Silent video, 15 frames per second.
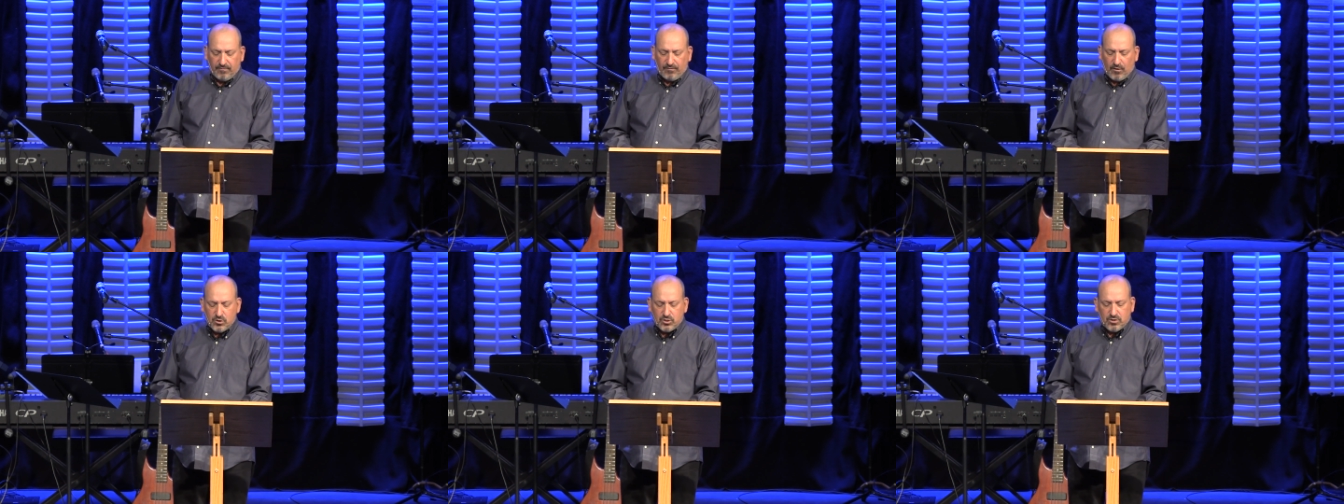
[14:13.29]

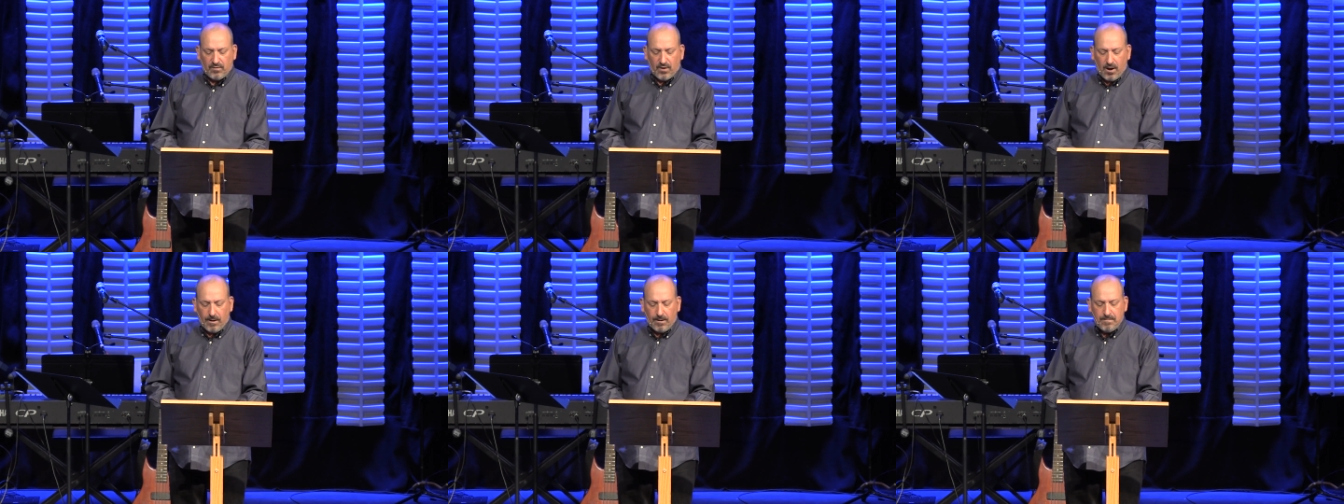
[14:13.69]
First of
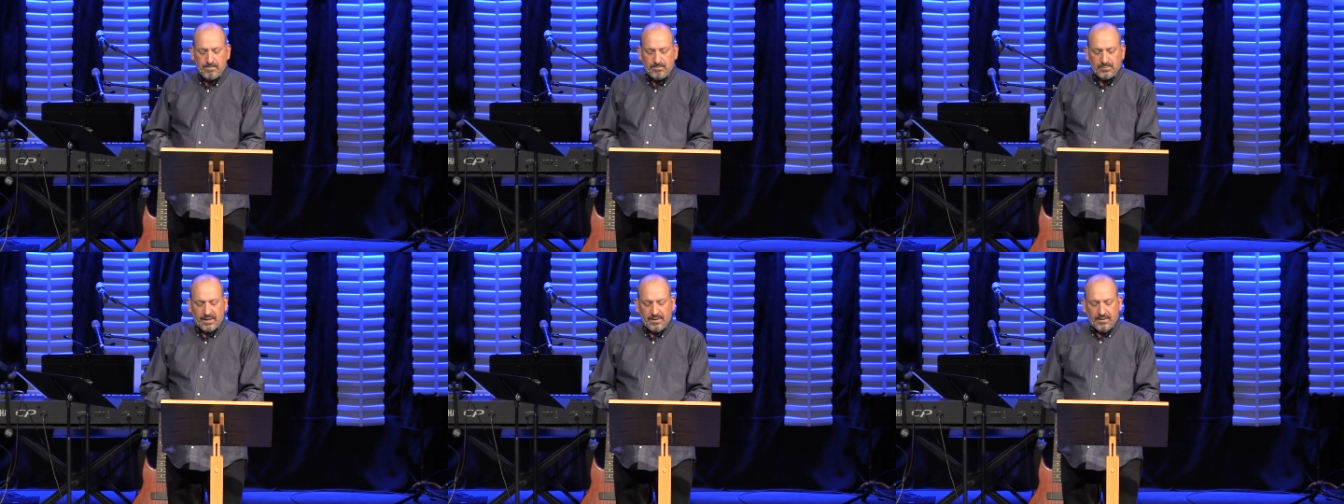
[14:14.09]

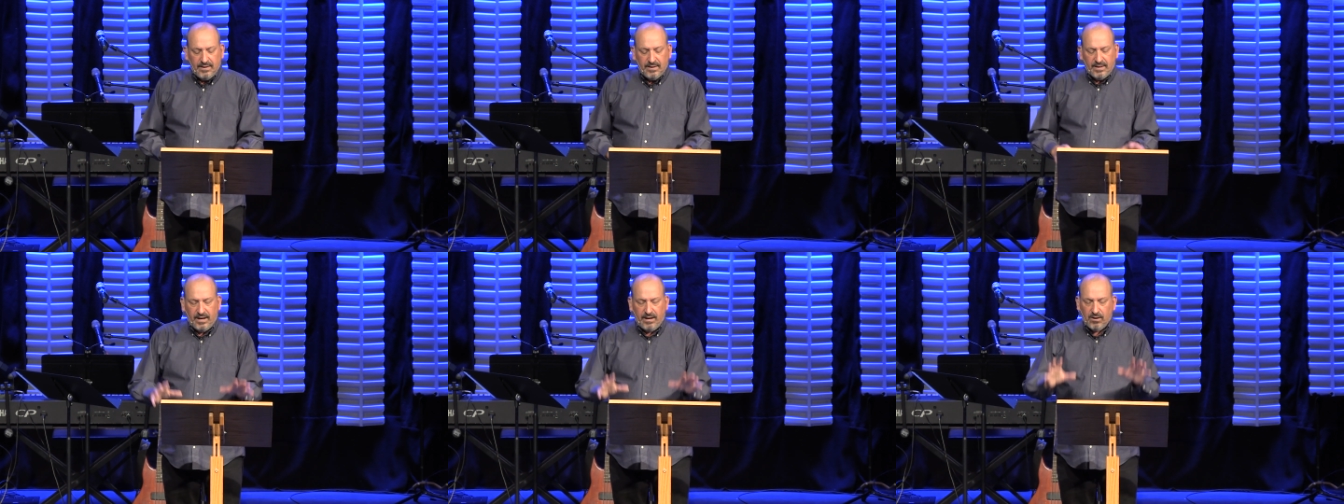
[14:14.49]
all,
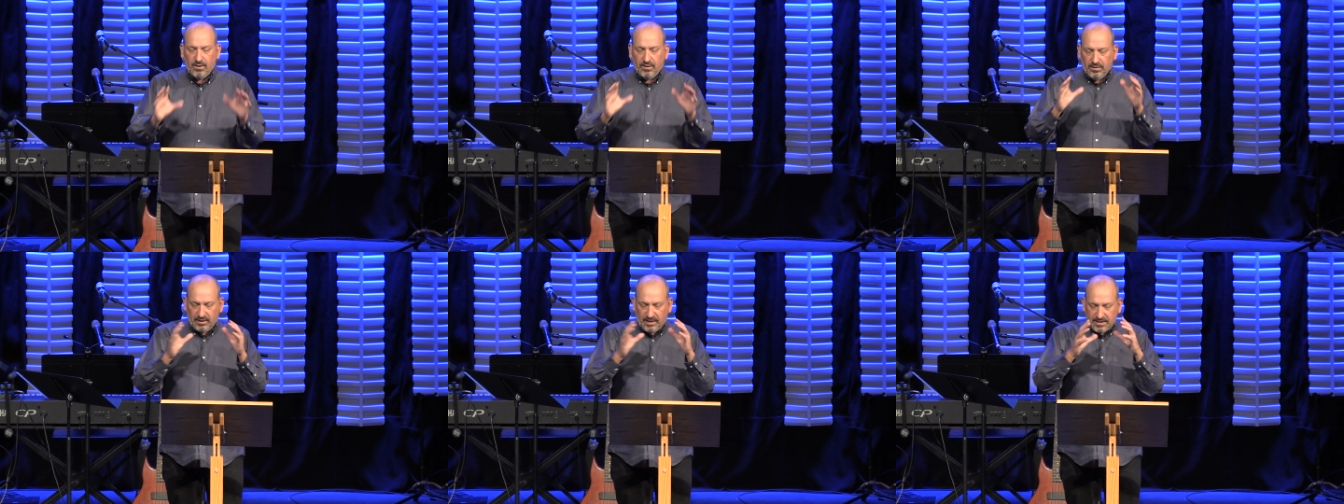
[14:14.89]

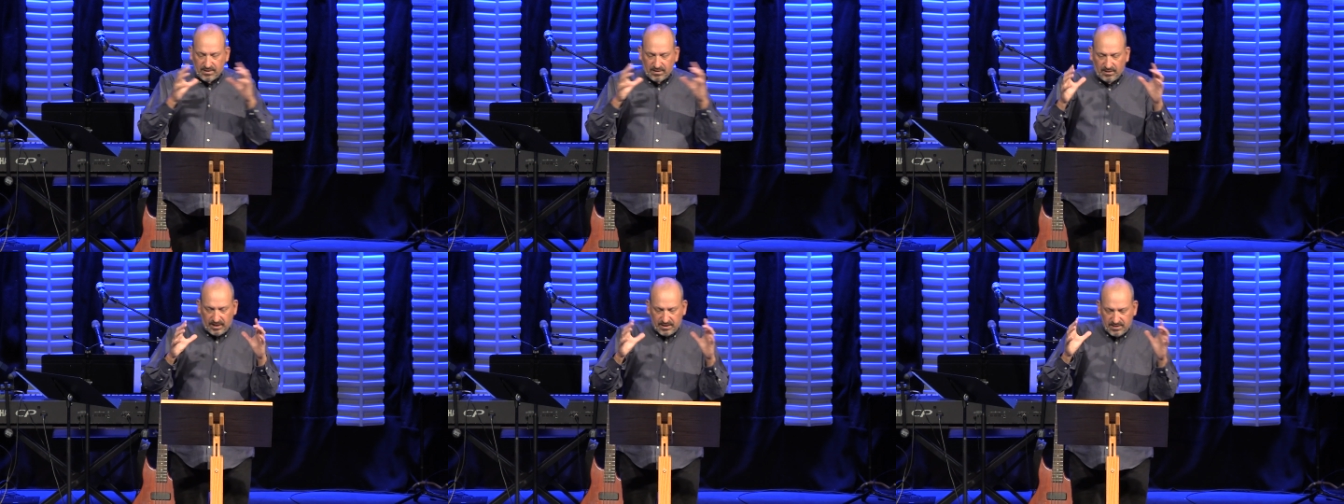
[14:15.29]
here let's
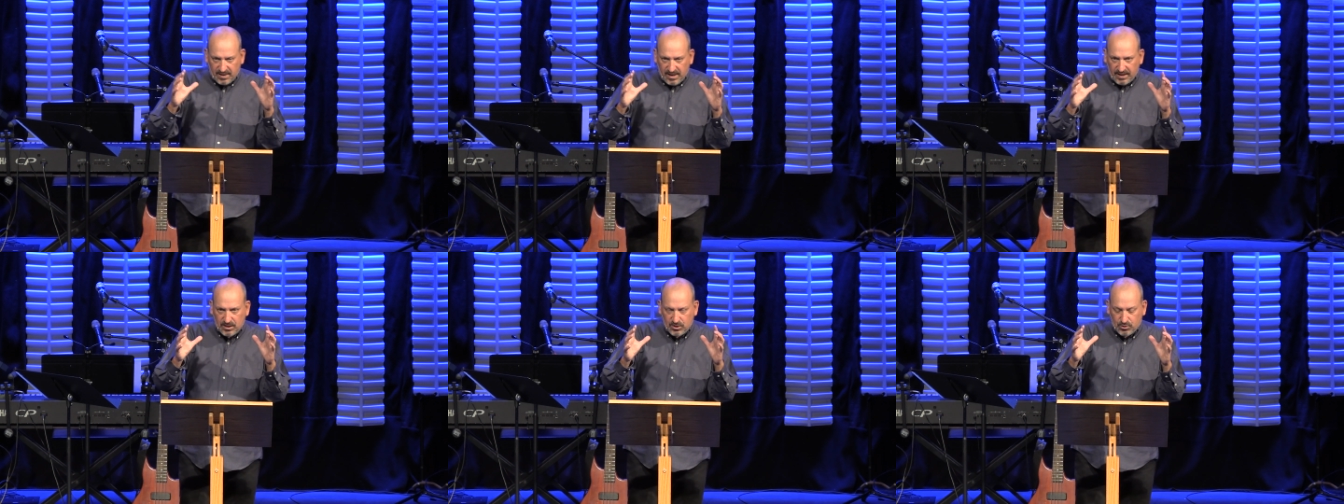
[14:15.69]
let's
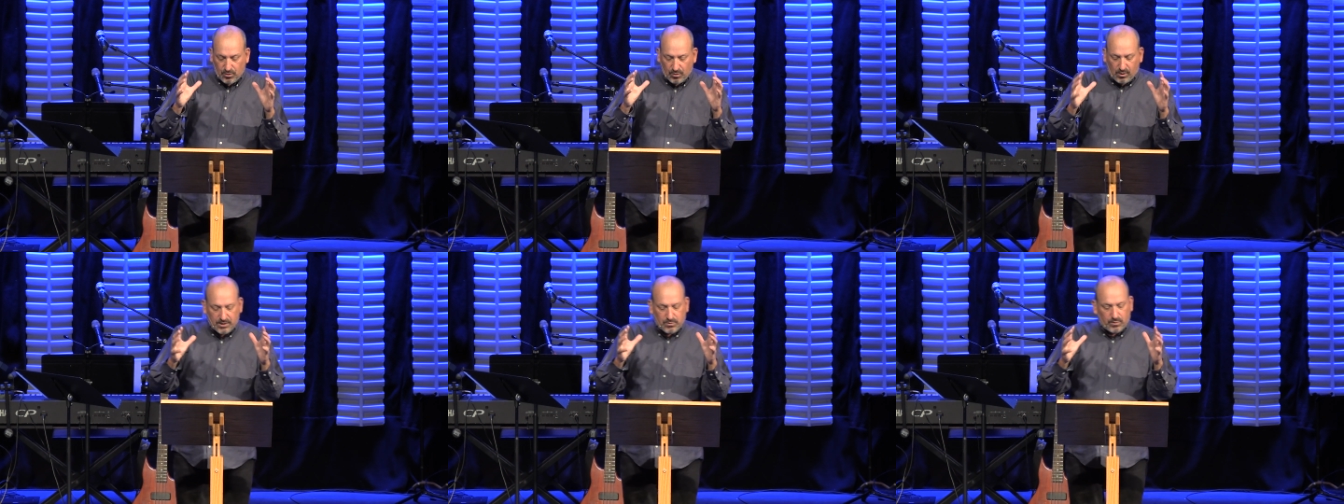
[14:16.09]
think this
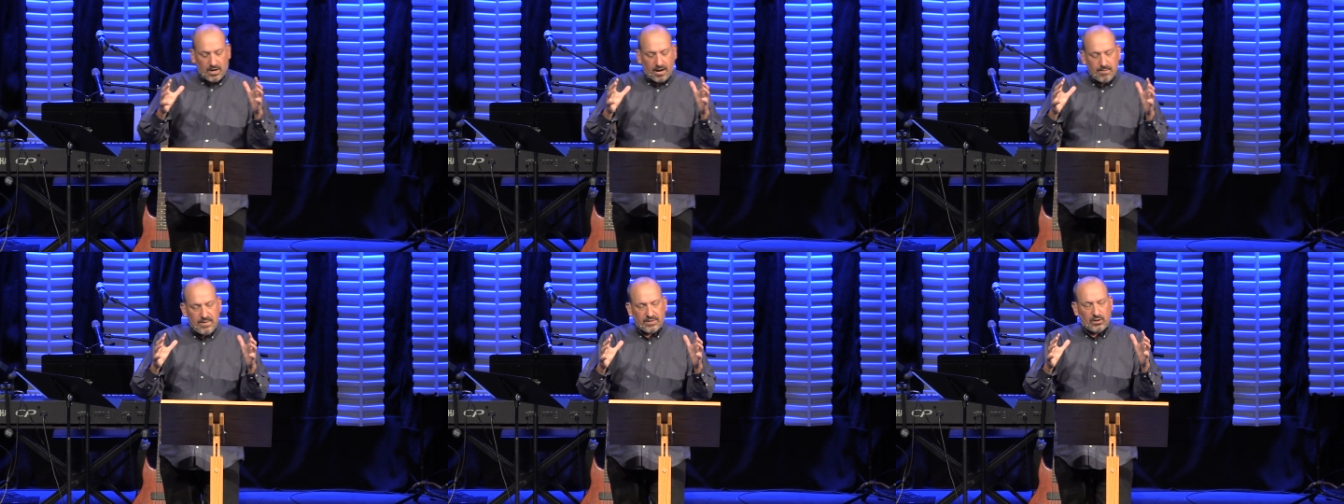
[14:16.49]
through because we're
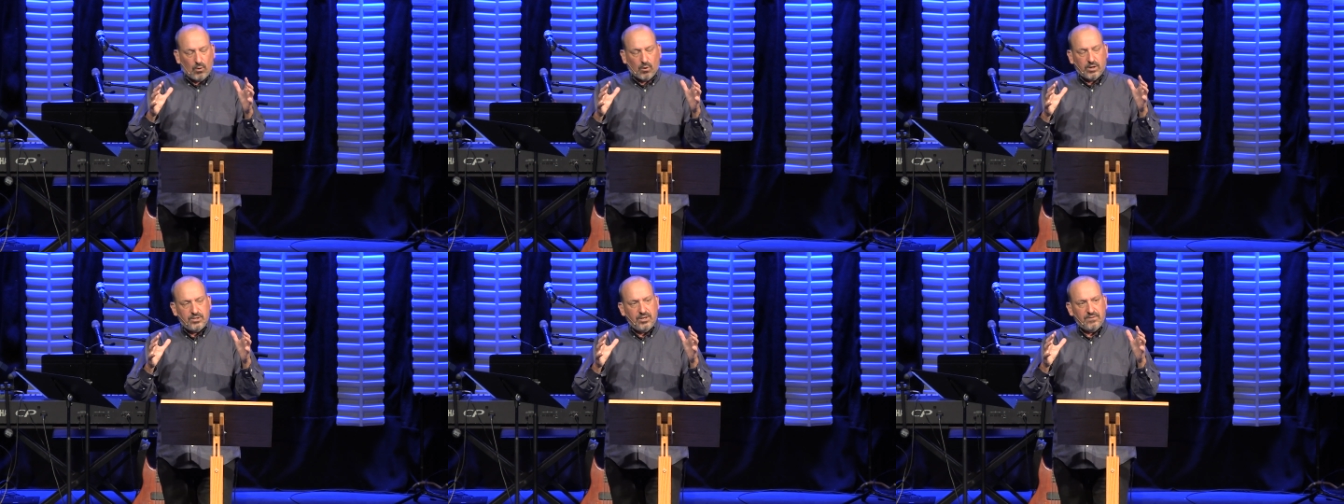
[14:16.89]
talking about the
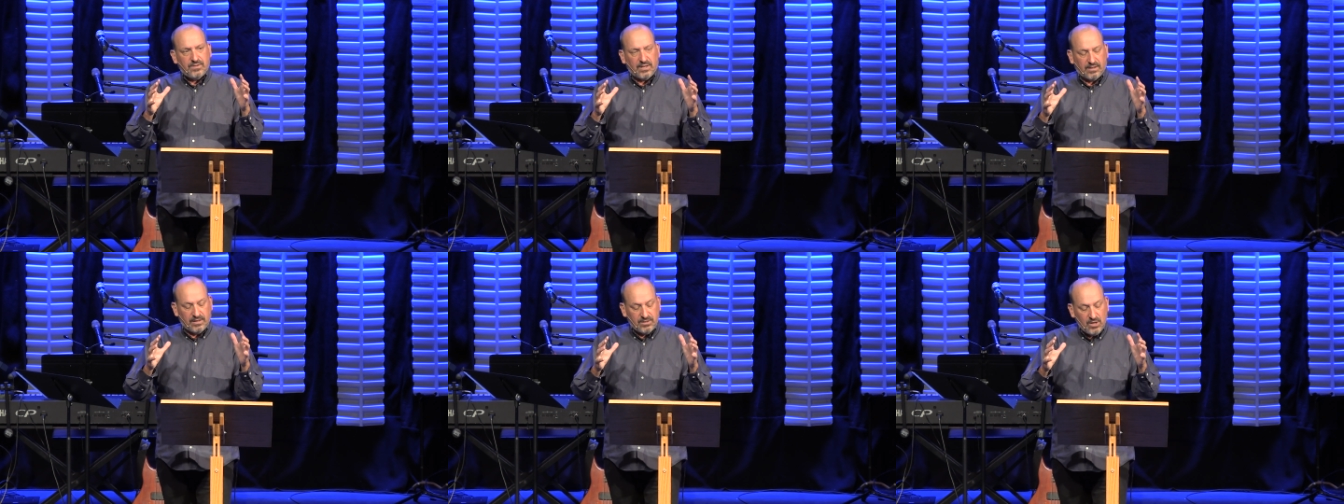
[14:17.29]
origin of
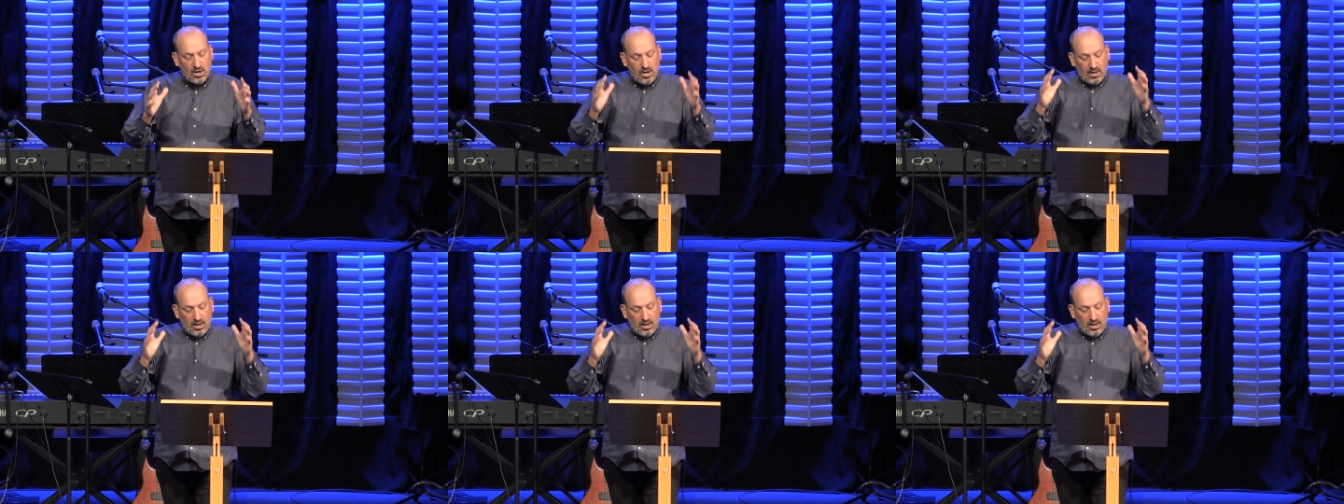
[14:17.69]
sickness